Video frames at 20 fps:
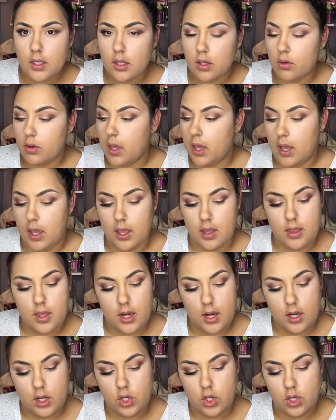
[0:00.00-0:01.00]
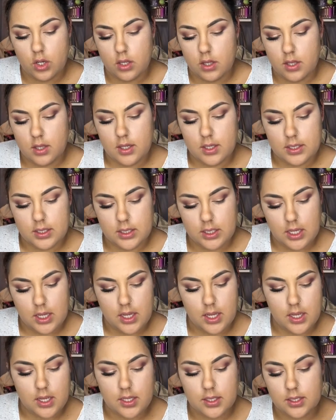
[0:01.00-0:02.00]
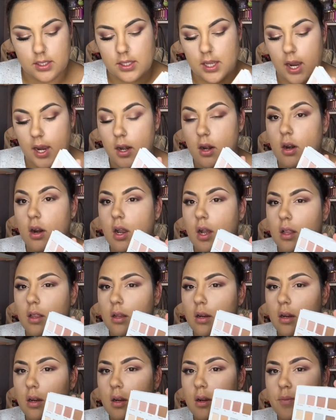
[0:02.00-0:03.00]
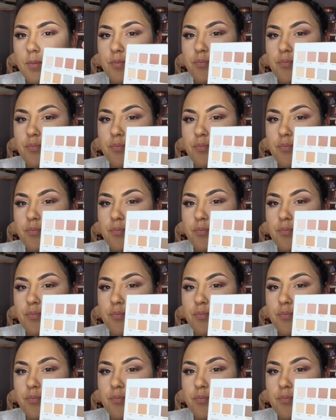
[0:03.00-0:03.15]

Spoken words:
Okay, and then I took this cider color